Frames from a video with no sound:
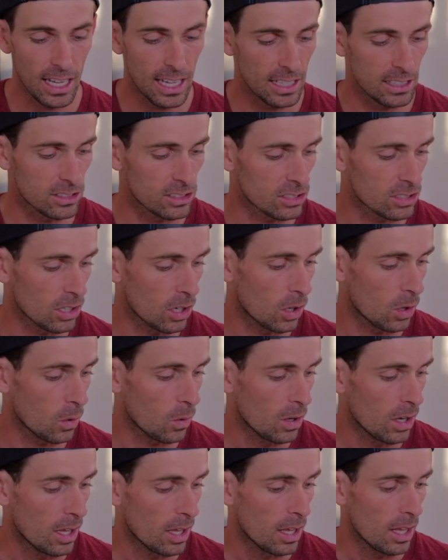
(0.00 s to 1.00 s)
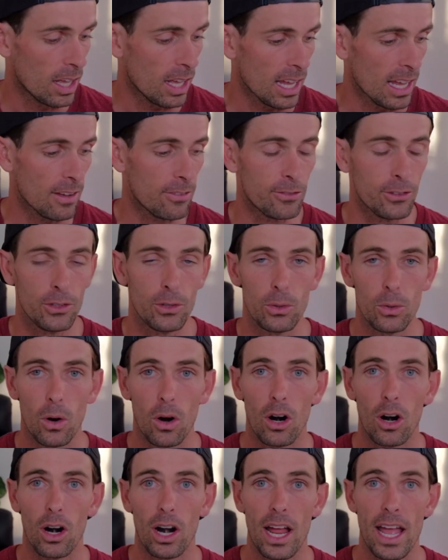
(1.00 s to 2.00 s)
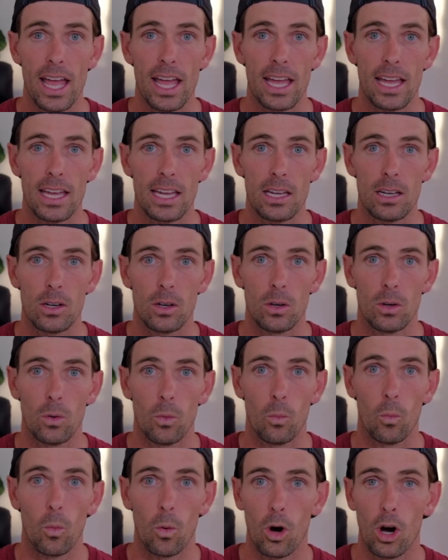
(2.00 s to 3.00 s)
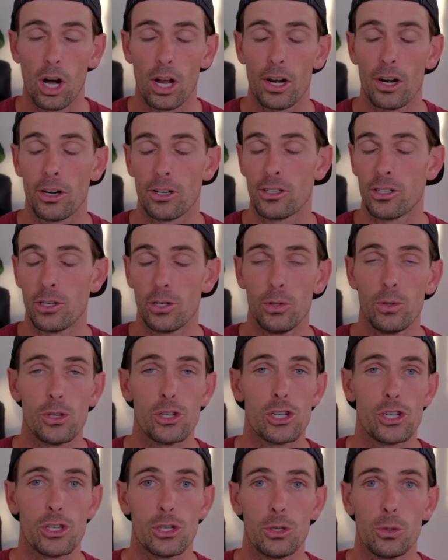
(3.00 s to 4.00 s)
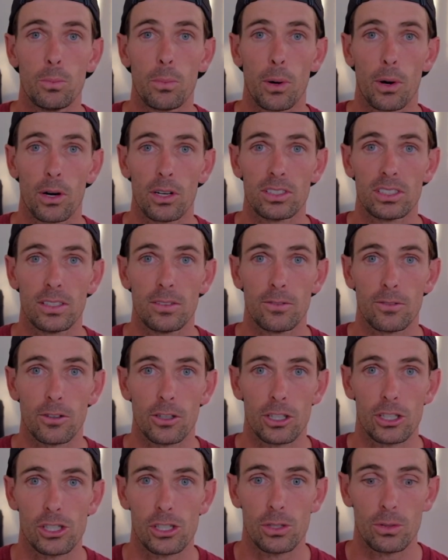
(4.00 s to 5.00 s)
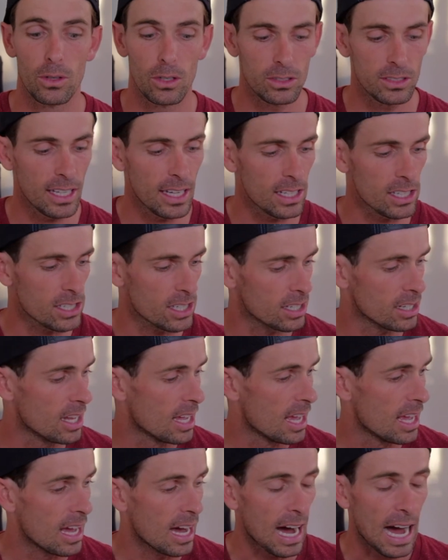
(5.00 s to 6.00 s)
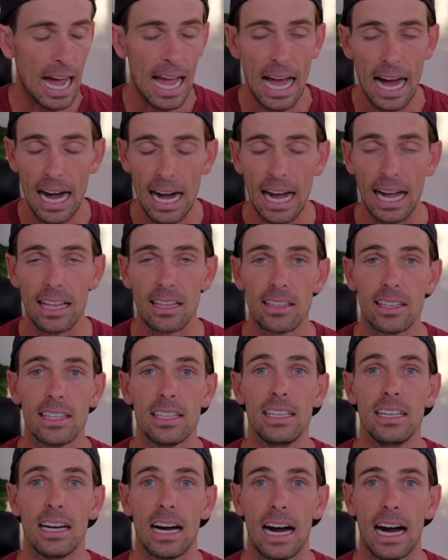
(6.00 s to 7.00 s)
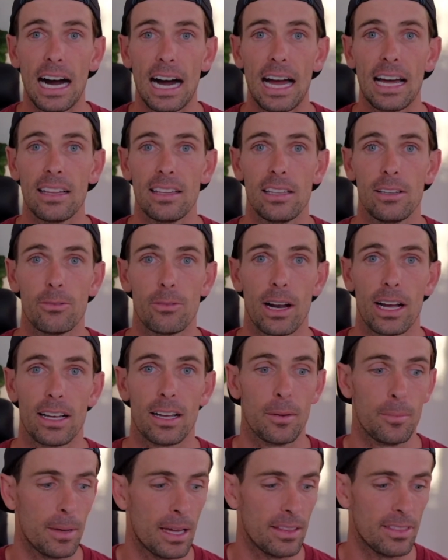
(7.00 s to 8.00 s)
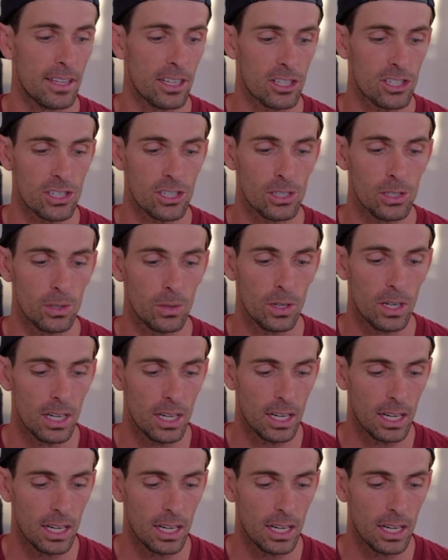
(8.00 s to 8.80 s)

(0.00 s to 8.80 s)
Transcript: And so if you are a 1 or 2 shoe person for a shoe rotation, I highly recommend this shoe.